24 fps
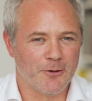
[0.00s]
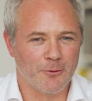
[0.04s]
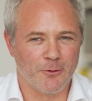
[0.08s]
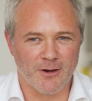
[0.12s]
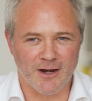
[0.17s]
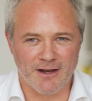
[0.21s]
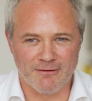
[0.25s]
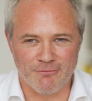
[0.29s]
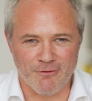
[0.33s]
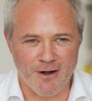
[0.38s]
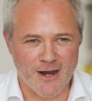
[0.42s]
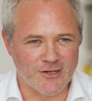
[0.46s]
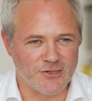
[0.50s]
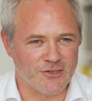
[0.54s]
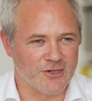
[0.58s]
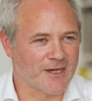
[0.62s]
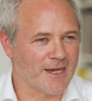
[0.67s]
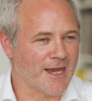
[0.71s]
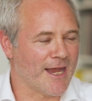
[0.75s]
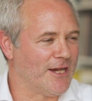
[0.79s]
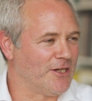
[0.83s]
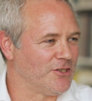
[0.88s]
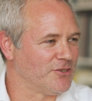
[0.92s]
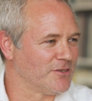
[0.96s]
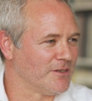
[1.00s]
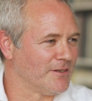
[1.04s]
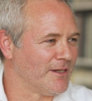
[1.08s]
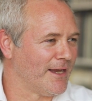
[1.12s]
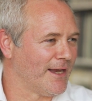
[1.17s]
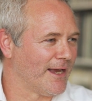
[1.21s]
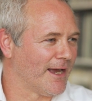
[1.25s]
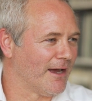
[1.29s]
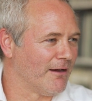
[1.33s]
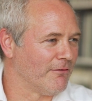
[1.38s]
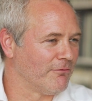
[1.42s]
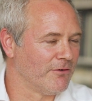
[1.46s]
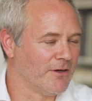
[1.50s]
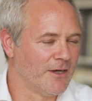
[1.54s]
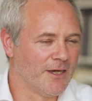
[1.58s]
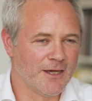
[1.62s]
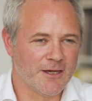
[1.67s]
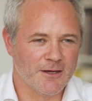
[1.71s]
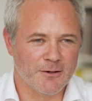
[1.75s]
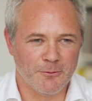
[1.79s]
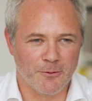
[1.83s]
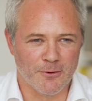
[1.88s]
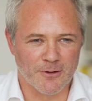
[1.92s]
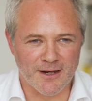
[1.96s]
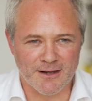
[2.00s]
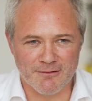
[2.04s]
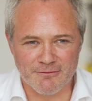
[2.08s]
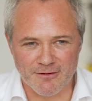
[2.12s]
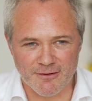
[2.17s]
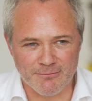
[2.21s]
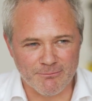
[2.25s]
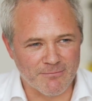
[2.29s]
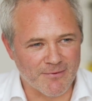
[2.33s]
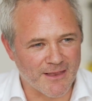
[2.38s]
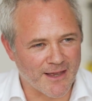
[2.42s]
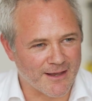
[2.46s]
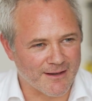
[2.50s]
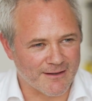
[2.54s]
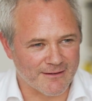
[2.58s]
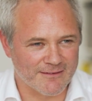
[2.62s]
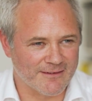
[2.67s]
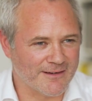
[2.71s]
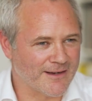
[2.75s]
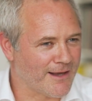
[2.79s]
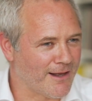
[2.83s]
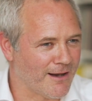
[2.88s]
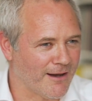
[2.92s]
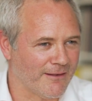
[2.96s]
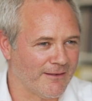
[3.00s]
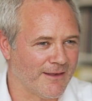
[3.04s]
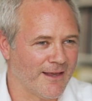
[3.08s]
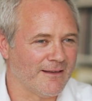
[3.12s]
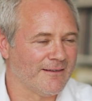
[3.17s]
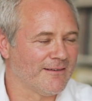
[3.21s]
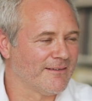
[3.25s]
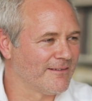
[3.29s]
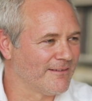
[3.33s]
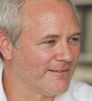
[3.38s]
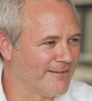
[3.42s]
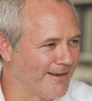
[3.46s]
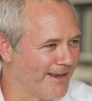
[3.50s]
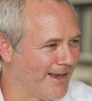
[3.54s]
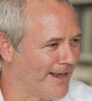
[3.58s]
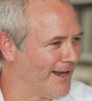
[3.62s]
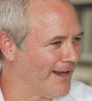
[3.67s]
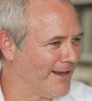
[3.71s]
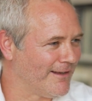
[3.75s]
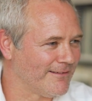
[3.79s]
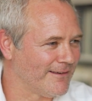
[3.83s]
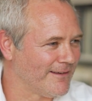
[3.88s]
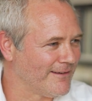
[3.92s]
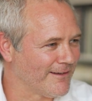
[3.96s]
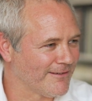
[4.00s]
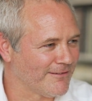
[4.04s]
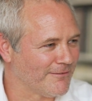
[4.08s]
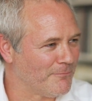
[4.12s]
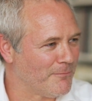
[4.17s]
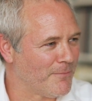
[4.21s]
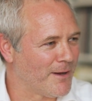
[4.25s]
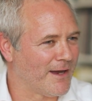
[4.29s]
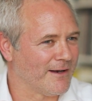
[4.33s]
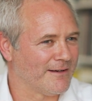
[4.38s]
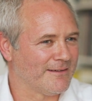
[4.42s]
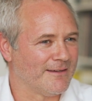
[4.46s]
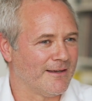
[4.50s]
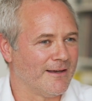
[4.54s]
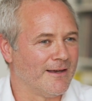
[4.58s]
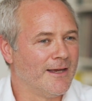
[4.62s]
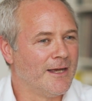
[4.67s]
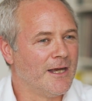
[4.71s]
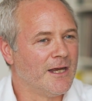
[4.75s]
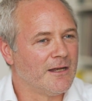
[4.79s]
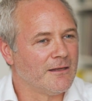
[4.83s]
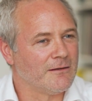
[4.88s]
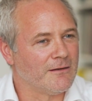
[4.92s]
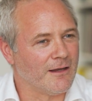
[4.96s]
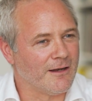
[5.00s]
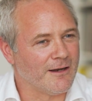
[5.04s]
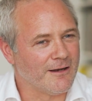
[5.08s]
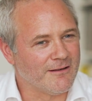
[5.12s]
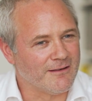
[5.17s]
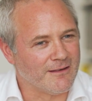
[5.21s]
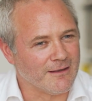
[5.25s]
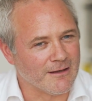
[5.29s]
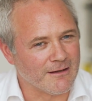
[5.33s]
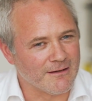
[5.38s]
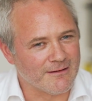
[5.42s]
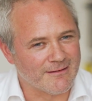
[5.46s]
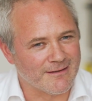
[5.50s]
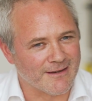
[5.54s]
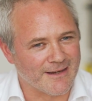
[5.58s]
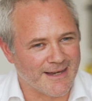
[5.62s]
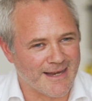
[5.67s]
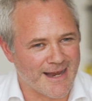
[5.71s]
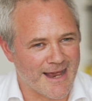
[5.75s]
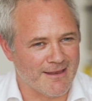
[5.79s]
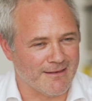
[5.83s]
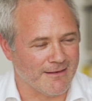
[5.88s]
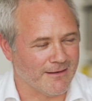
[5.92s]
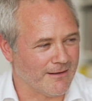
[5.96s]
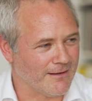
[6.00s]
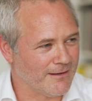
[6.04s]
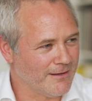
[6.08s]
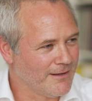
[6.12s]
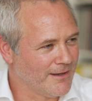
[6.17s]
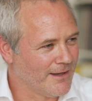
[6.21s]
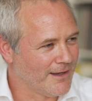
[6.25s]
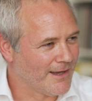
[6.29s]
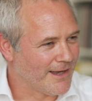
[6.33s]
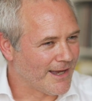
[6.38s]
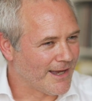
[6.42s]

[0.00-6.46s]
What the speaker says: whatever education they have, whatever their colour their skin is, it doesn't matter, that together